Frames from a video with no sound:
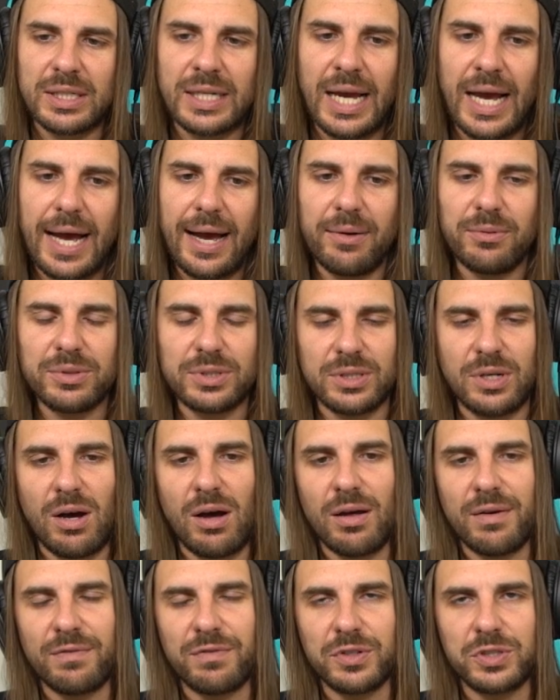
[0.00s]
Cat was
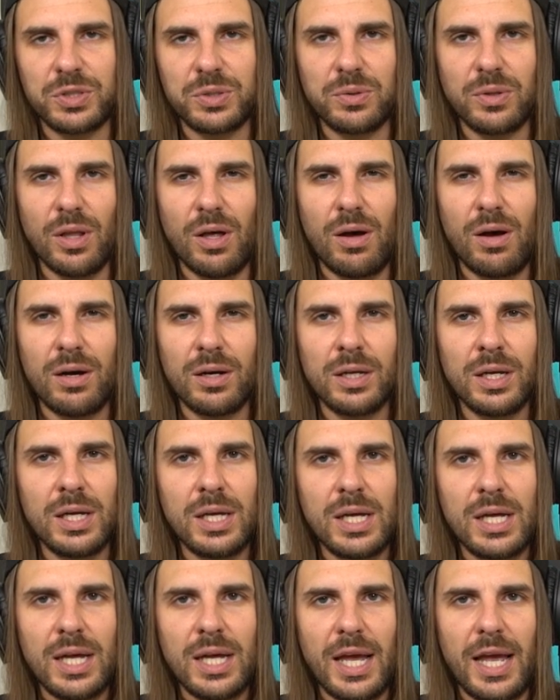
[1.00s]
gone for too long,
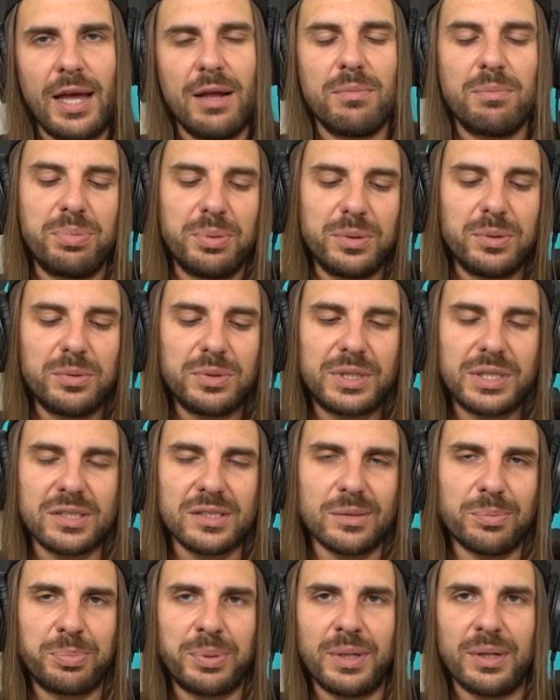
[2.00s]
and Boo
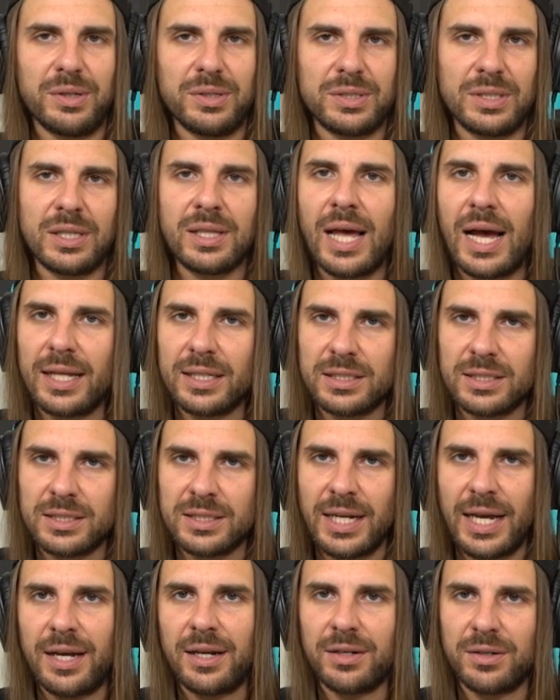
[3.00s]
disappears, and that's
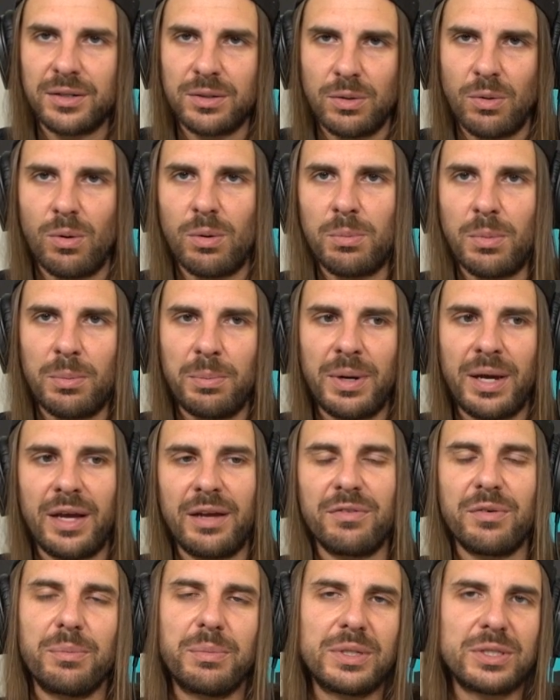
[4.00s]
standard normal
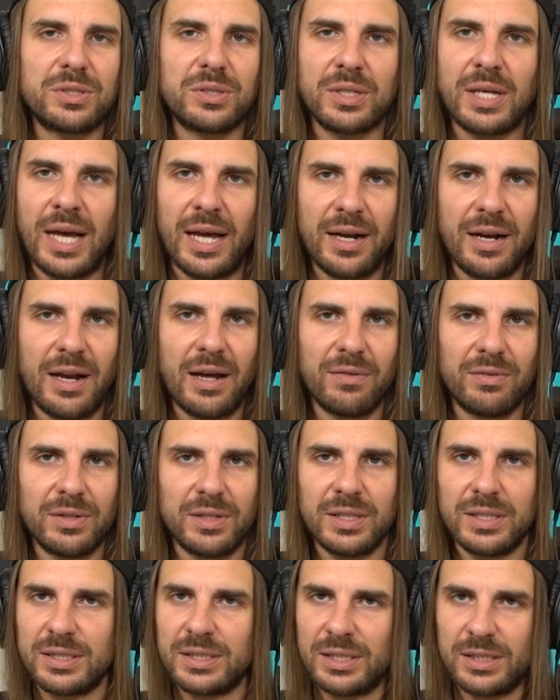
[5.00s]
behavior. Mr. Cat never
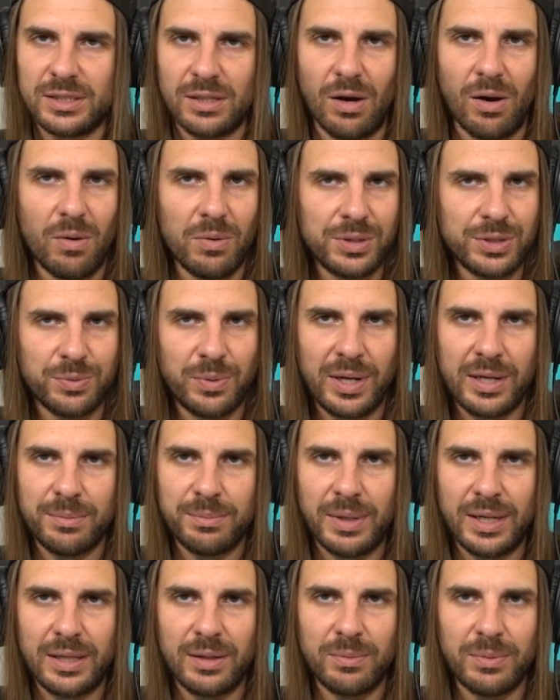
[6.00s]
does. He's always waiting
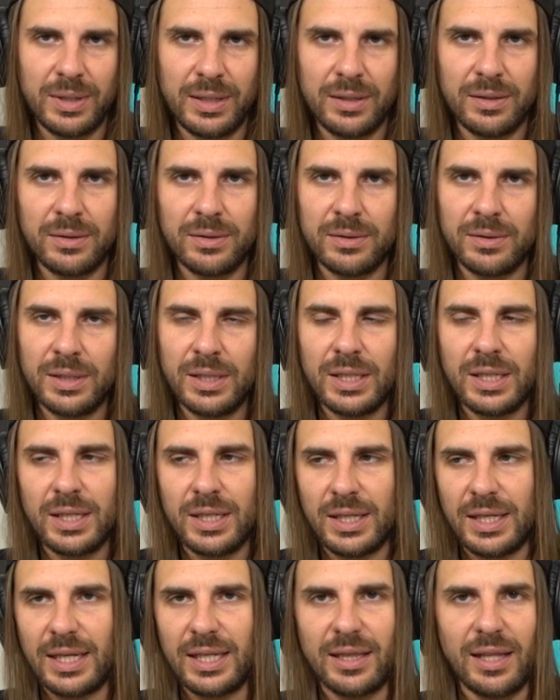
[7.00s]
by the window.
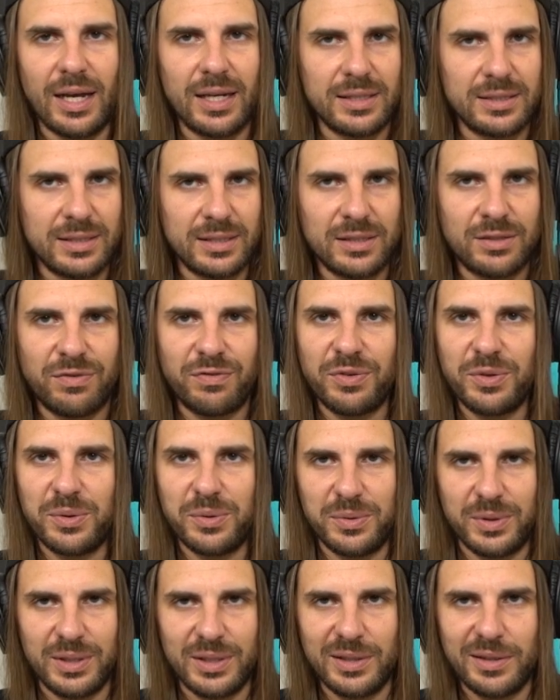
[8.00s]
He likes his
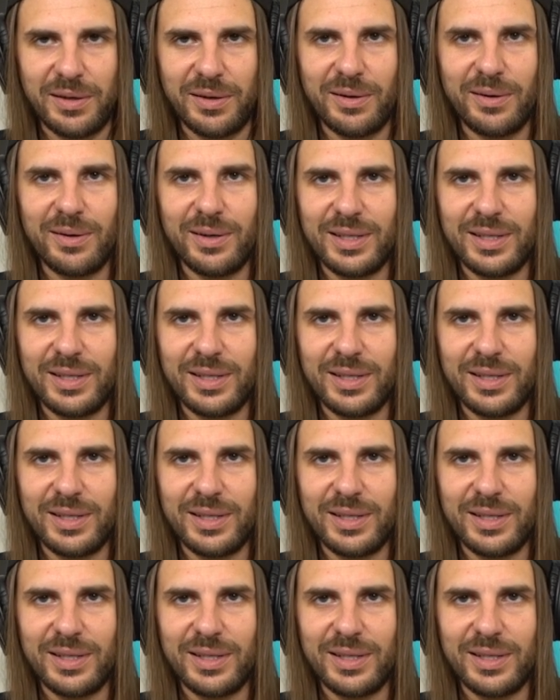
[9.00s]
food, you know.